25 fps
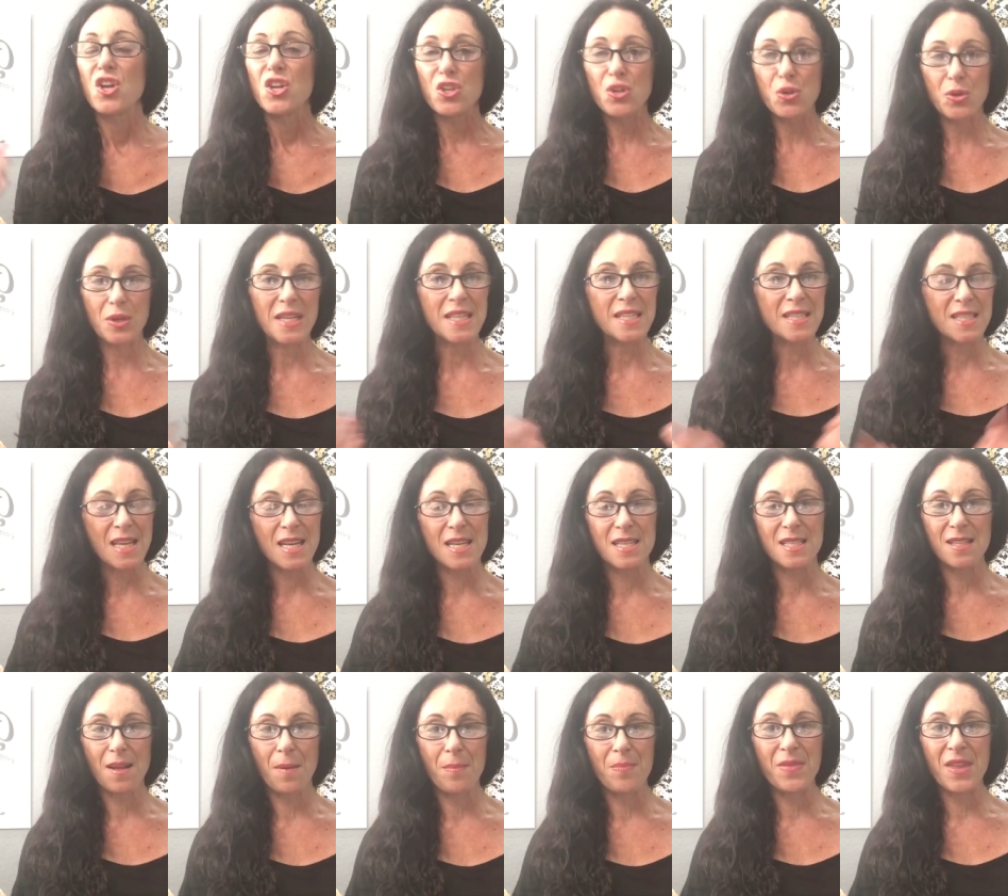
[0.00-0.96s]
You can say
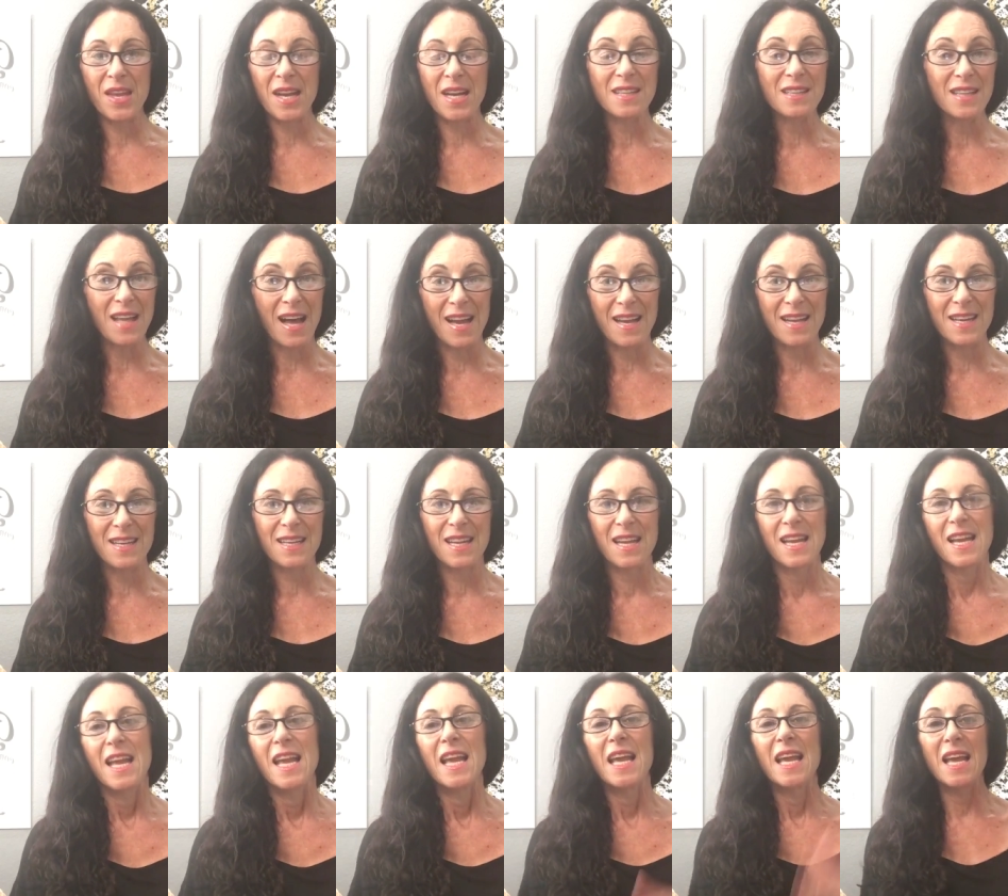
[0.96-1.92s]
something like,
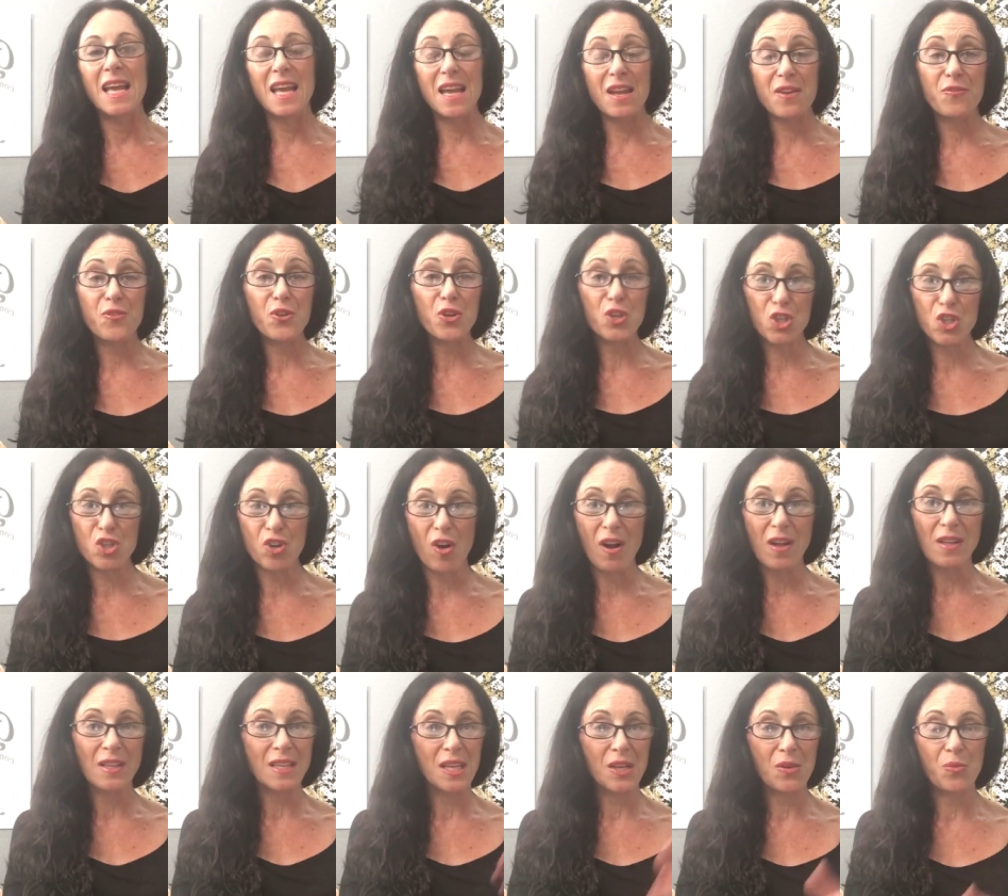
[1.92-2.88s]
if you're
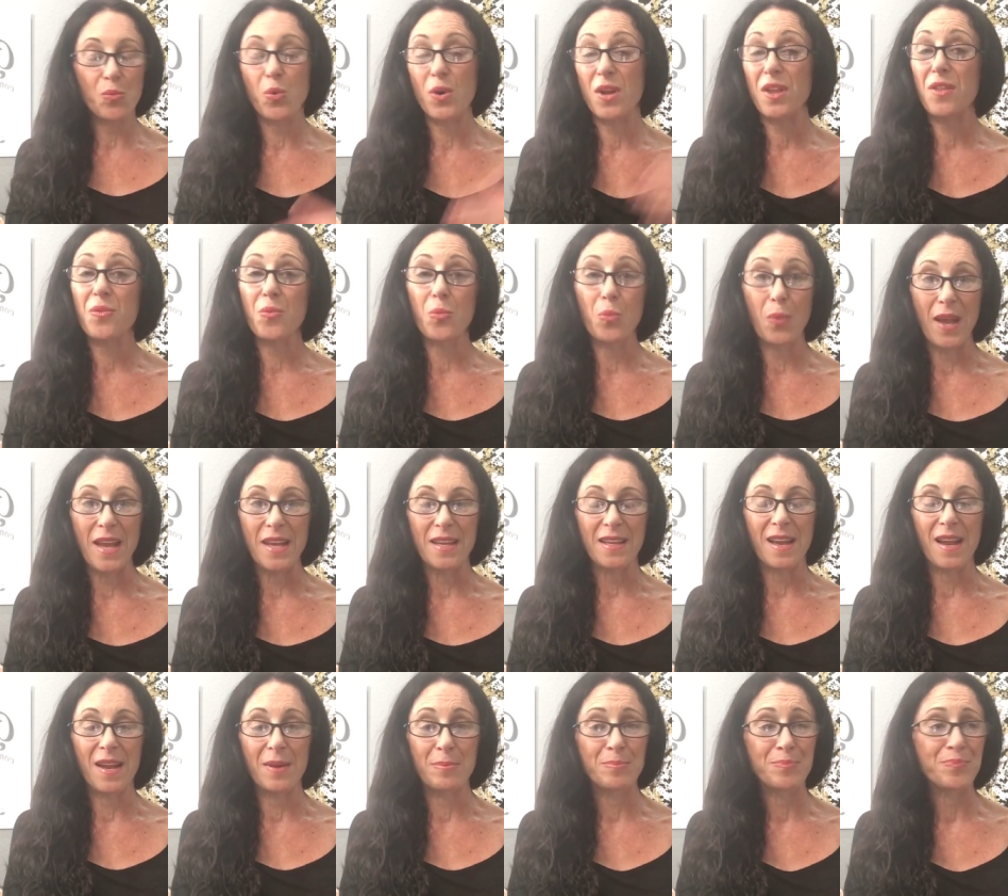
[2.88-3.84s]
struggling with
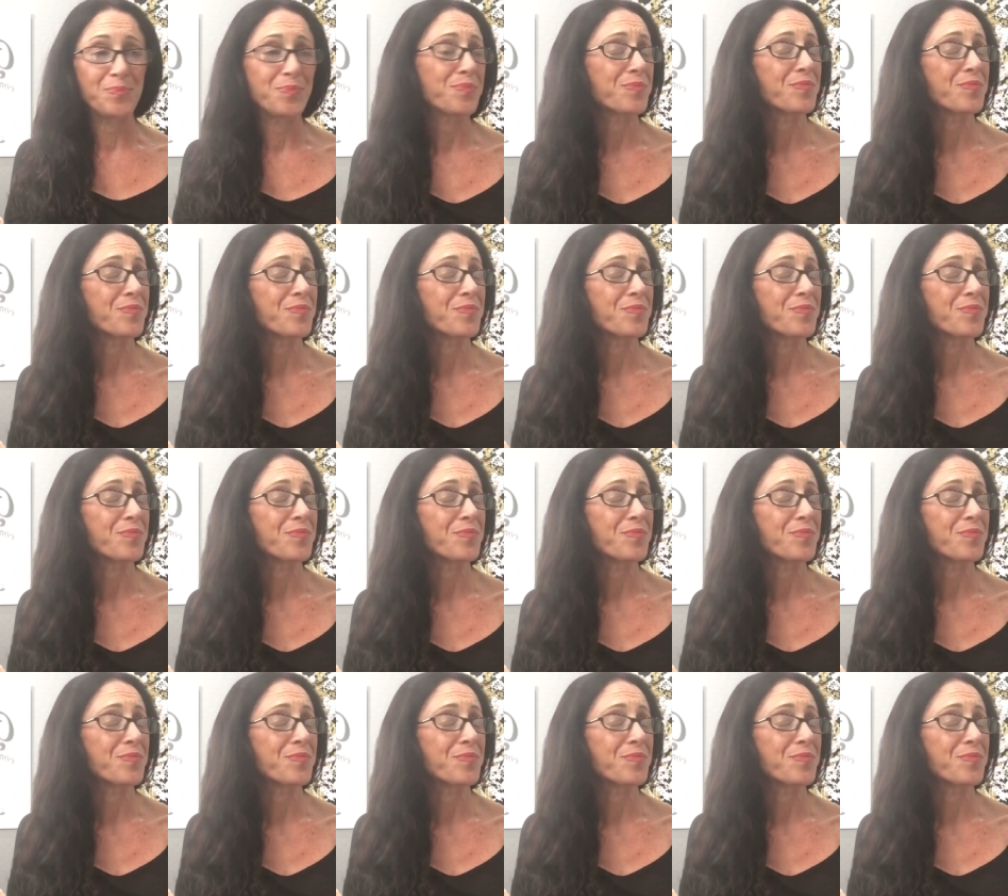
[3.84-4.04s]
waking,